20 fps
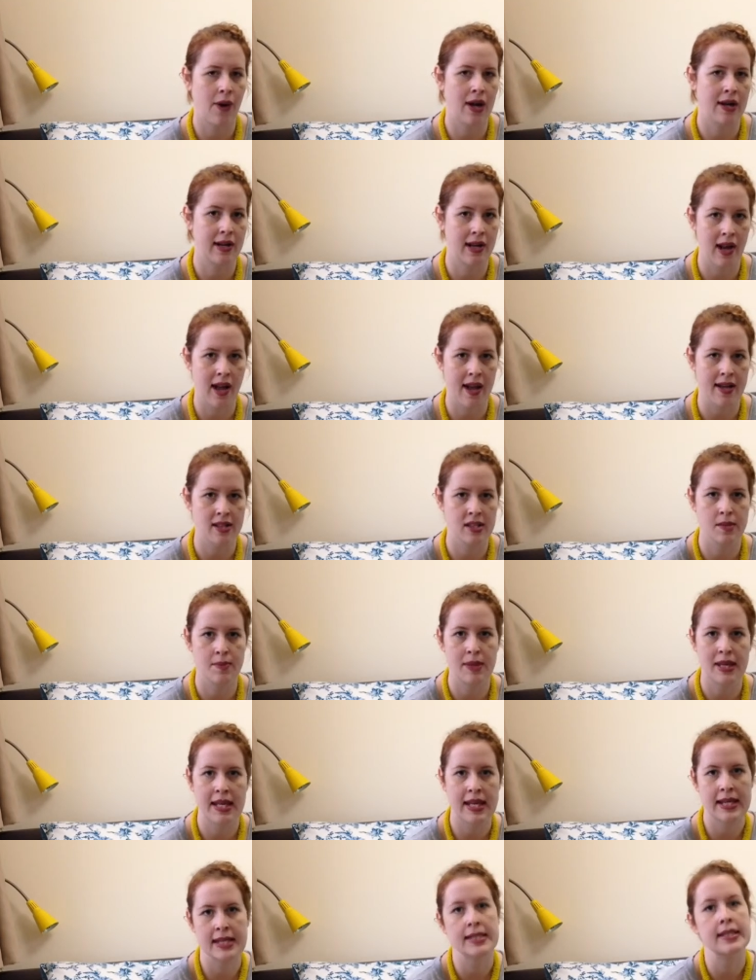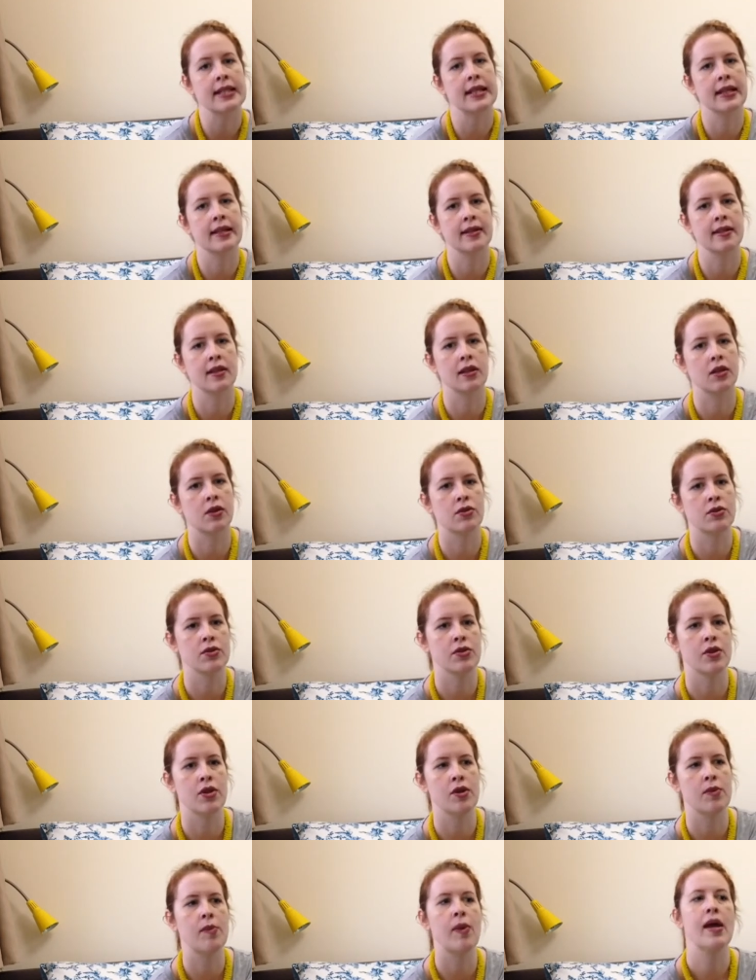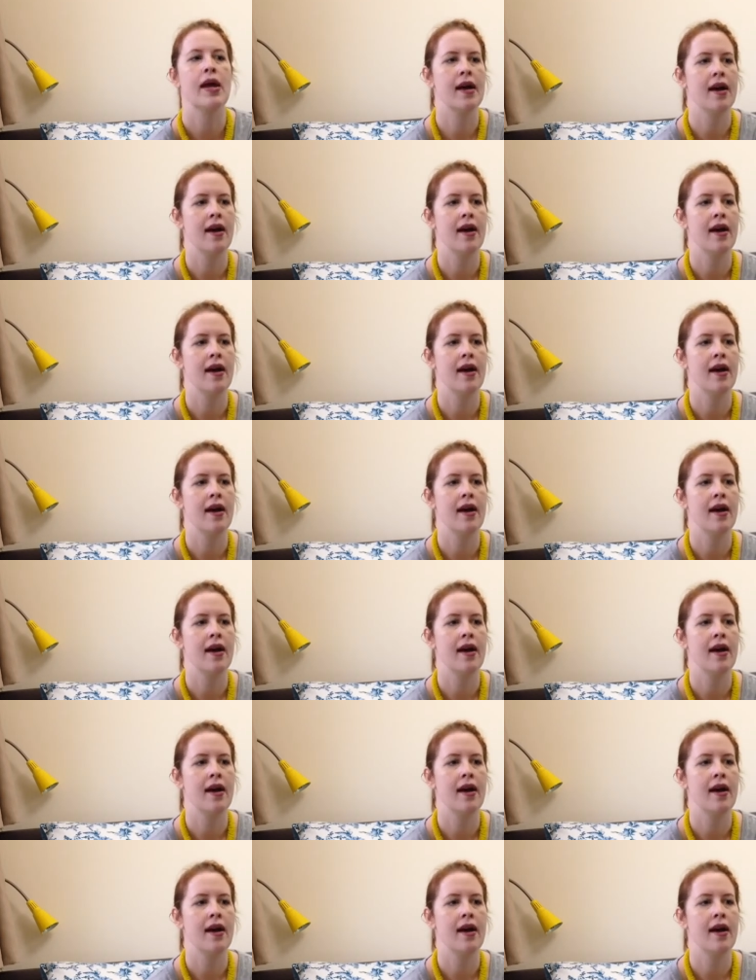I'd like to be eating in the long term.